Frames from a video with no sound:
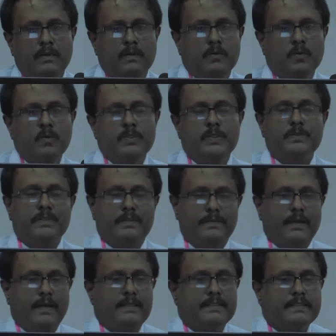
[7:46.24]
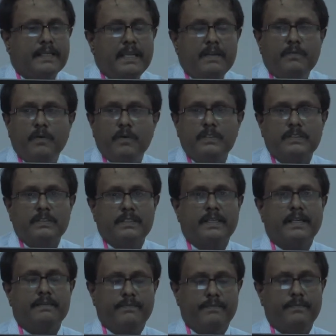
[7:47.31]
Who should I screen for
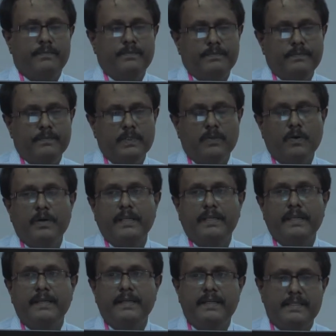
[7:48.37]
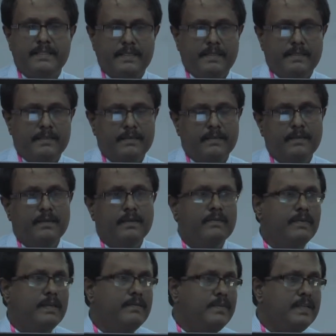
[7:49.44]
chronic kidney disease?
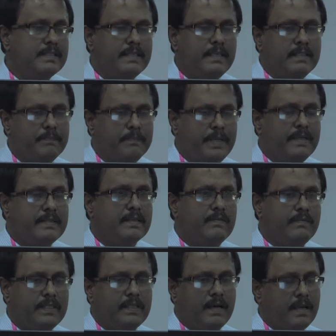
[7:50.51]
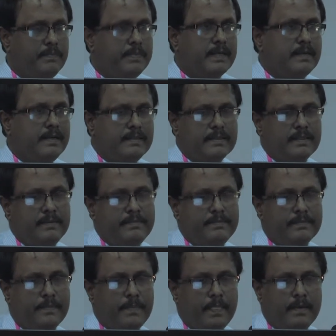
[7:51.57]
When we see the patient with hypertension,
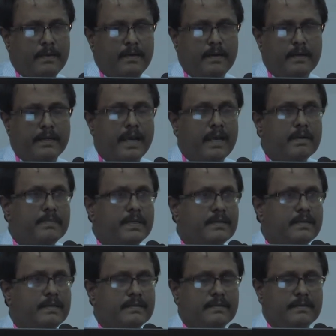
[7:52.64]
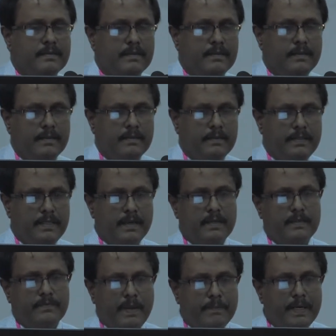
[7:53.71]
diabetes, there
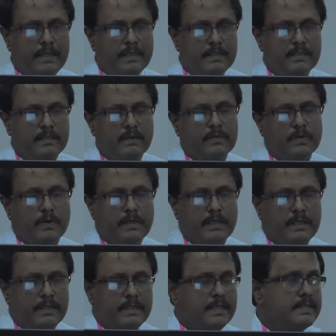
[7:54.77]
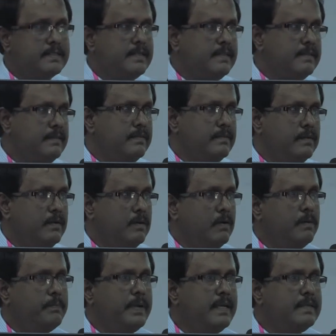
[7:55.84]
is family history of chronic kidney disease,
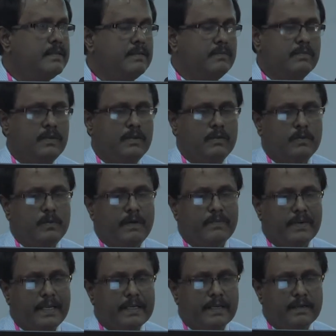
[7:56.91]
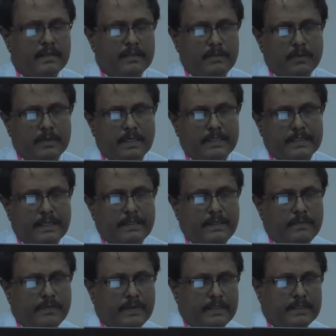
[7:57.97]
or patient who have recurrent urinary tract
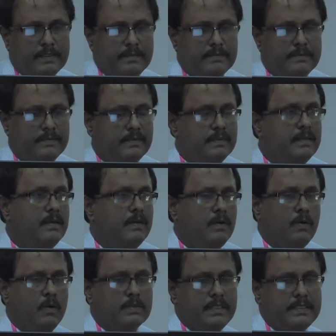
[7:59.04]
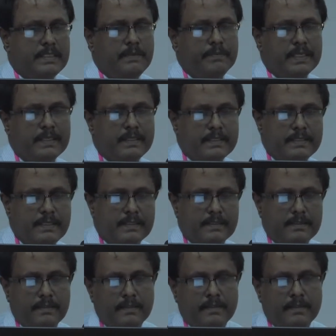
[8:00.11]
infections, or systemic disease